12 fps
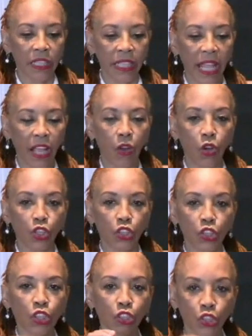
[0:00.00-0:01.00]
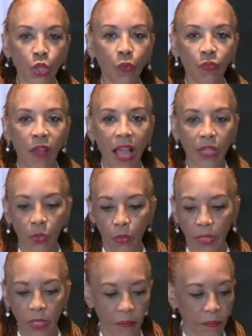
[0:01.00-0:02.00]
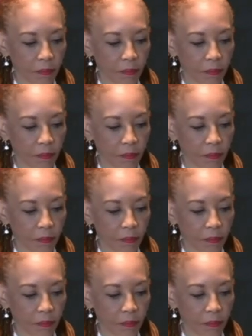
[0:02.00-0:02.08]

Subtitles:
Now, should you follow him?